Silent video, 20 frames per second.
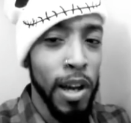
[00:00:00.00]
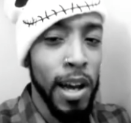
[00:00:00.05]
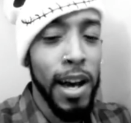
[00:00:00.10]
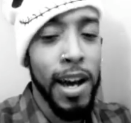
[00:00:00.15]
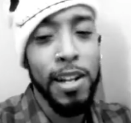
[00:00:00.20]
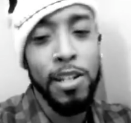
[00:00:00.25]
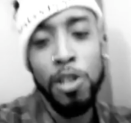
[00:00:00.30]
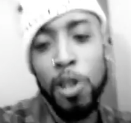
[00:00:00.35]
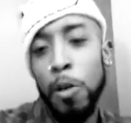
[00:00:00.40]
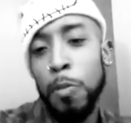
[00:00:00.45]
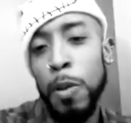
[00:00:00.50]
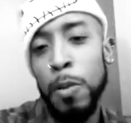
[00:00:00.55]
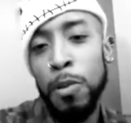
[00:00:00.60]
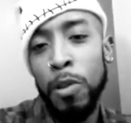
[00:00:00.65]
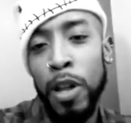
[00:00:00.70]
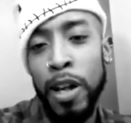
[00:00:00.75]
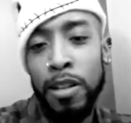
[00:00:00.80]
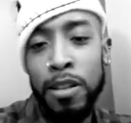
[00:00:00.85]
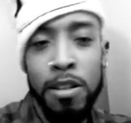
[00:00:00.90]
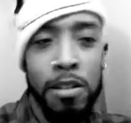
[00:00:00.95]
I tell people
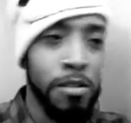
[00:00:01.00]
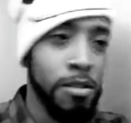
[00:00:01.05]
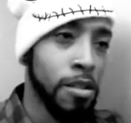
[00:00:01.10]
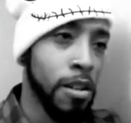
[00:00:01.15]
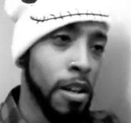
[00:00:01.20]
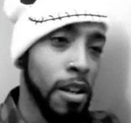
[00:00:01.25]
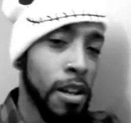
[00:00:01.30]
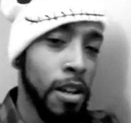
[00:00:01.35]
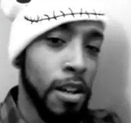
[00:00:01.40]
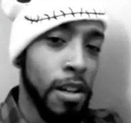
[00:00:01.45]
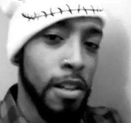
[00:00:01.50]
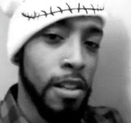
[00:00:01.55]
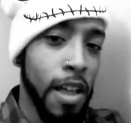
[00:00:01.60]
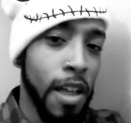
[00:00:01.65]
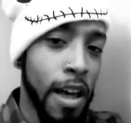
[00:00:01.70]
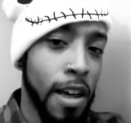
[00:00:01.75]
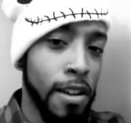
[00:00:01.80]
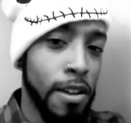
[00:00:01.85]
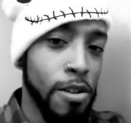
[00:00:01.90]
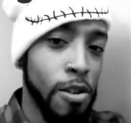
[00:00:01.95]
like this
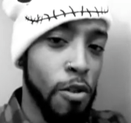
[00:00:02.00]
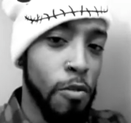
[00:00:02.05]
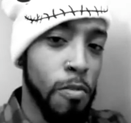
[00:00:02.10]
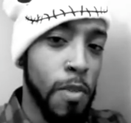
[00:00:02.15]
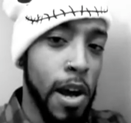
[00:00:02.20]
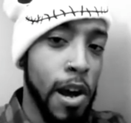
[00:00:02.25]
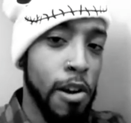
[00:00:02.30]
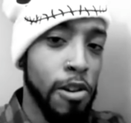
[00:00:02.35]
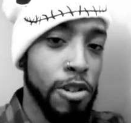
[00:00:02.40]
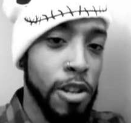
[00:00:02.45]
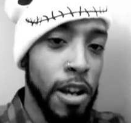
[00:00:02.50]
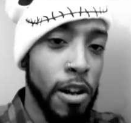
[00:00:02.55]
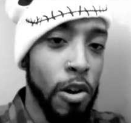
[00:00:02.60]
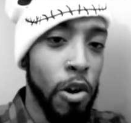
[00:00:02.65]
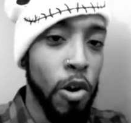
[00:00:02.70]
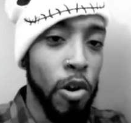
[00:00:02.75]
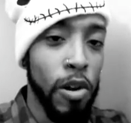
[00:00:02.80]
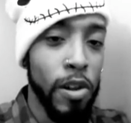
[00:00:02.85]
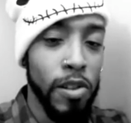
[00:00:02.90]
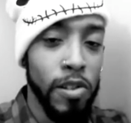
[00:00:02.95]
that marriage ain't
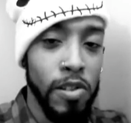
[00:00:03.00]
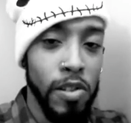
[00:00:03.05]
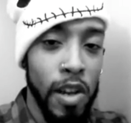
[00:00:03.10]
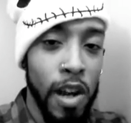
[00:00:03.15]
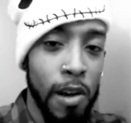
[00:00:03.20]
all it's